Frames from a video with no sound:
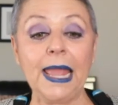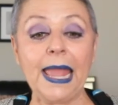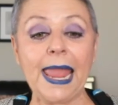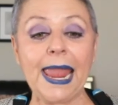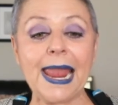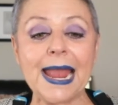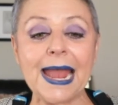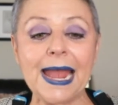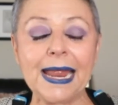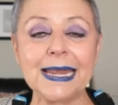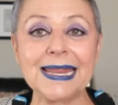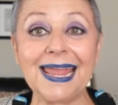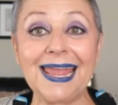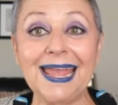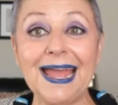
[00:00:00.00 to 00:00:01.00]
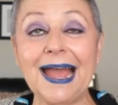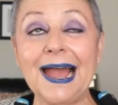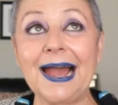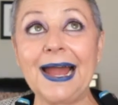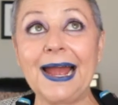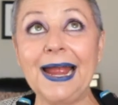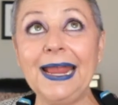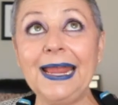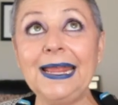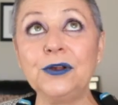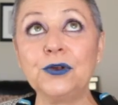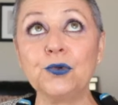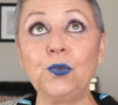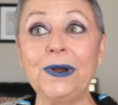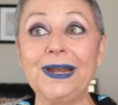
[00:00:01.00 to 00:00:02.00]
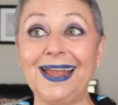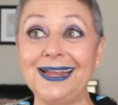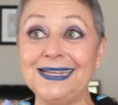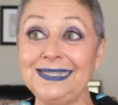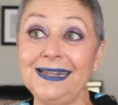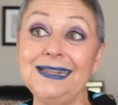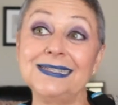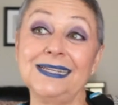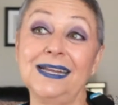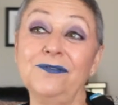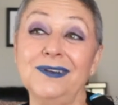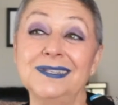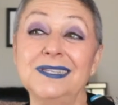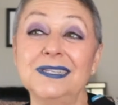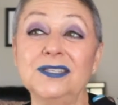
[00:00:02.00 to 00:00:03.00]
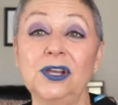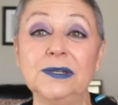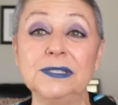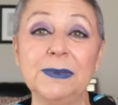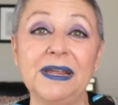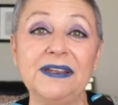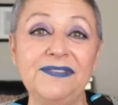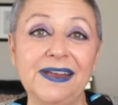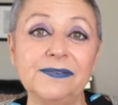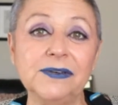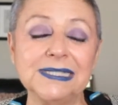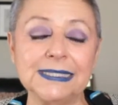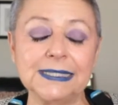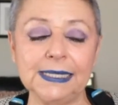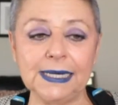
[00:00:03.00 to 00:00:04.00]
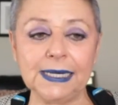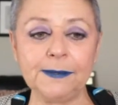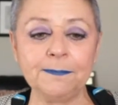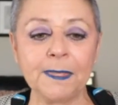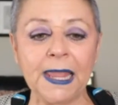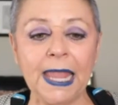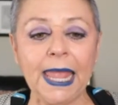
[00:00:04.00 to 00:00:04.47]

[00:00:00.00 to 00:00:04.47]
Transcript: And I, when I say that San Francisco is my favorite city,